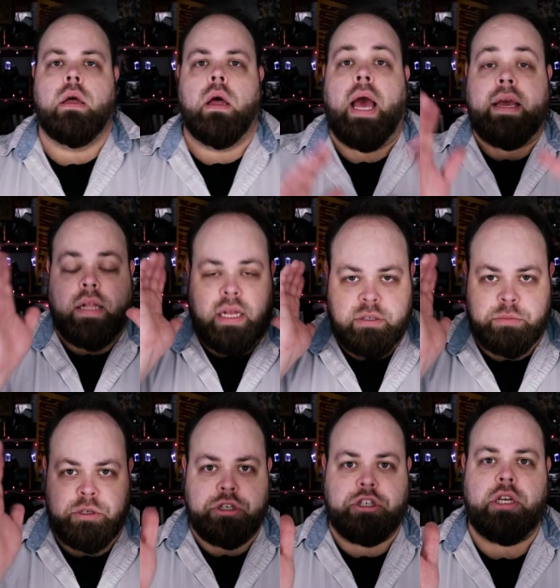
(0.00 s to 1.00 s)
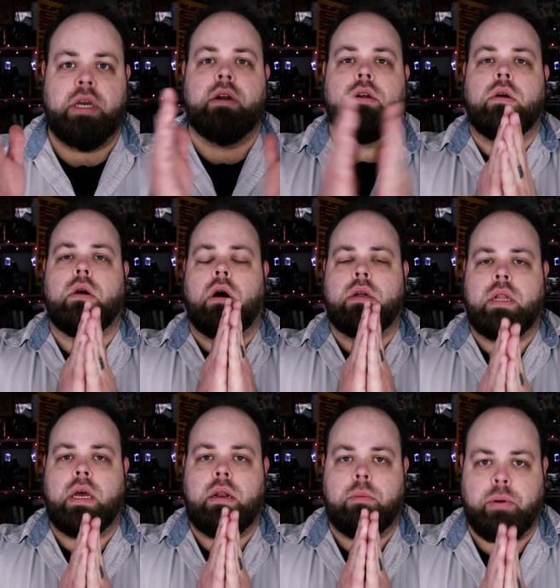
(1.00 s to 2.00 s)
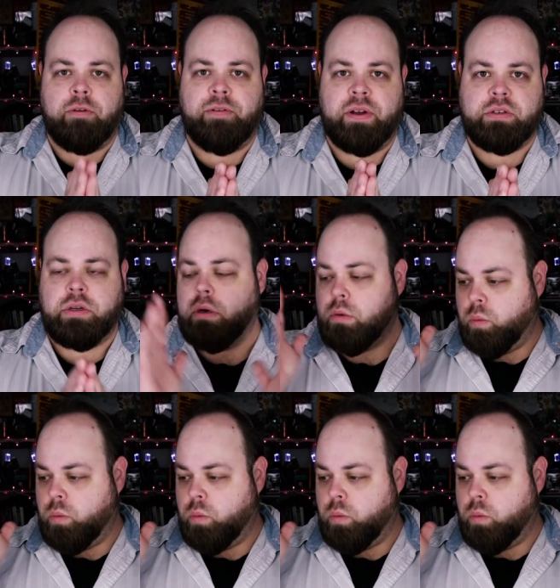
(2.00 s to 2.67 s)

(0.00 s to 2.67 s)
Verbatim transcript: Hey class, Mr.G here, your online professor.